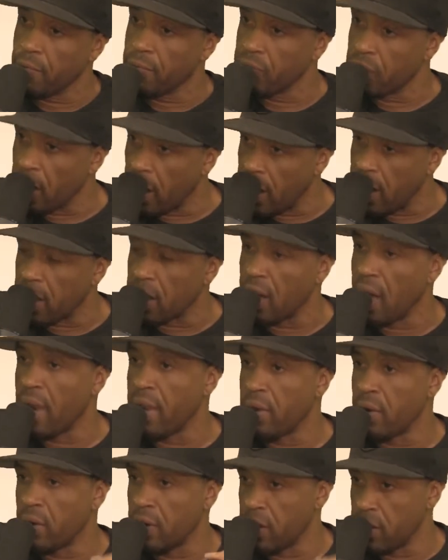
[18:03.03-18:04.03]
the
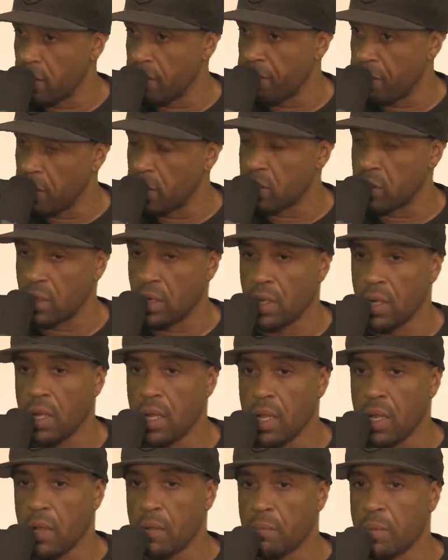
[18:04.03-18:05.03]
headliner and the feature.
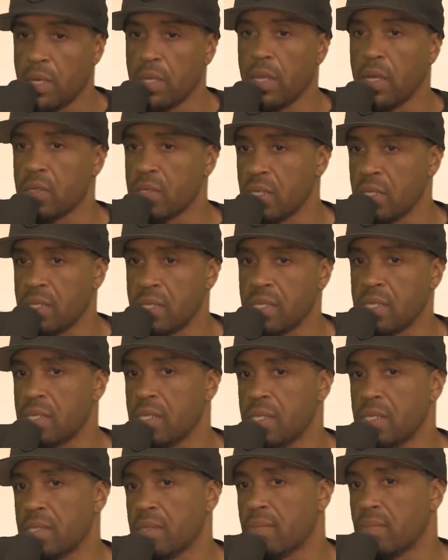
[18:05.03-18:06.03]
But in those
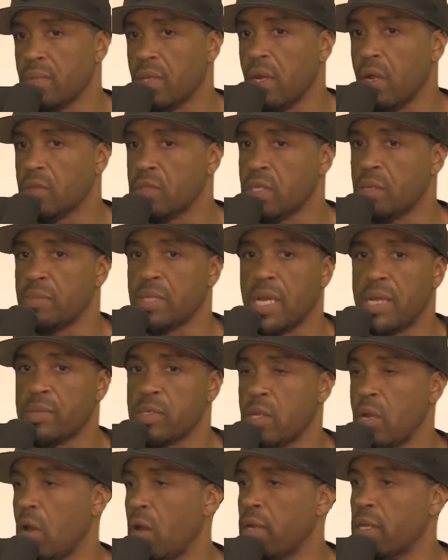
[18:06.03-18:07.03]
instances, sometimes
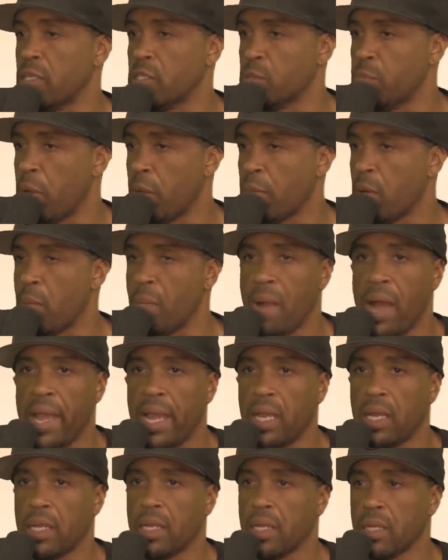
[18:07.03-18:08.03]
an audience member
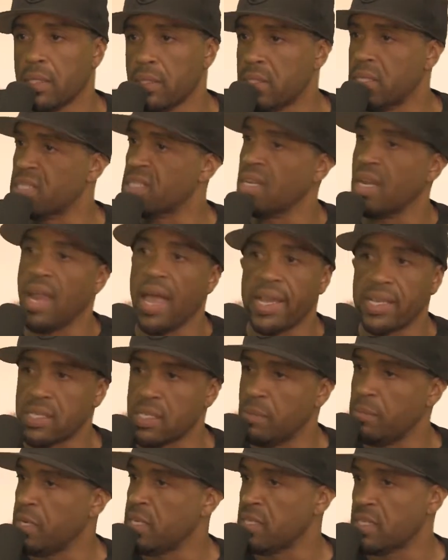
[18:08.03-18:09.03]
might just like
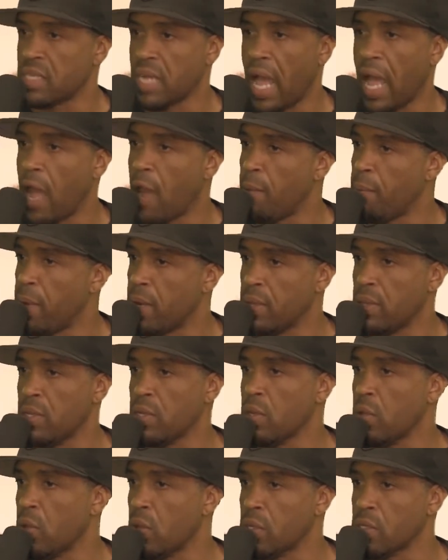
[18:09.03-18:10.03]
somebody's style better than
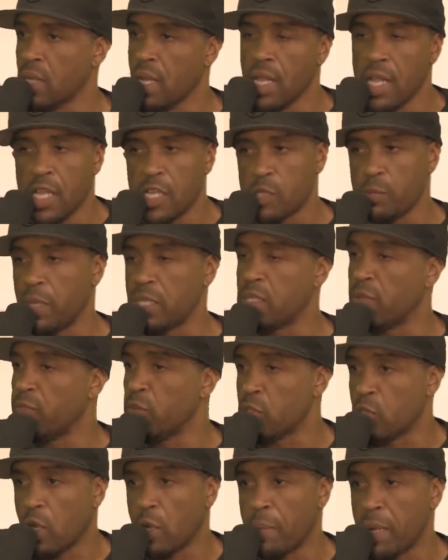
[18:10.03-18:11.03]
yours, especially if
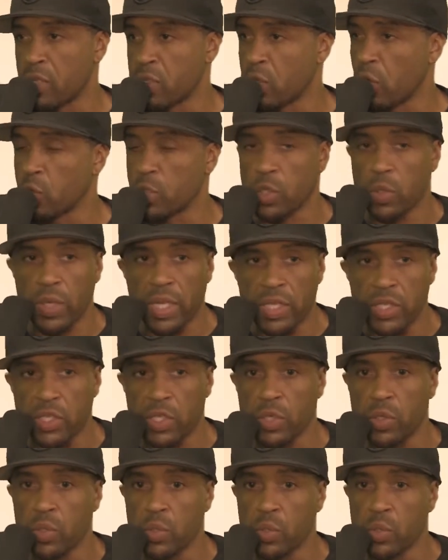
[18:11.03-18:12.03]
you talk about social
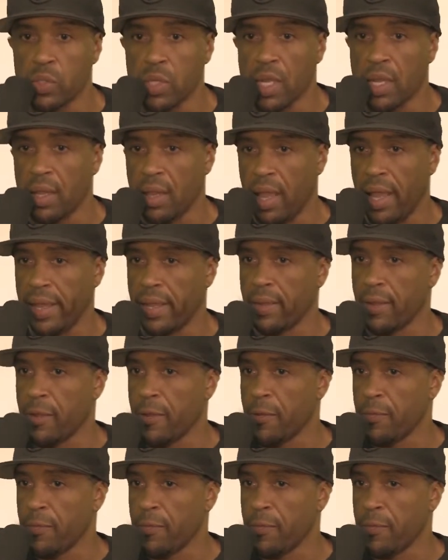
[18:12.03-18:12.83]
issues. Like,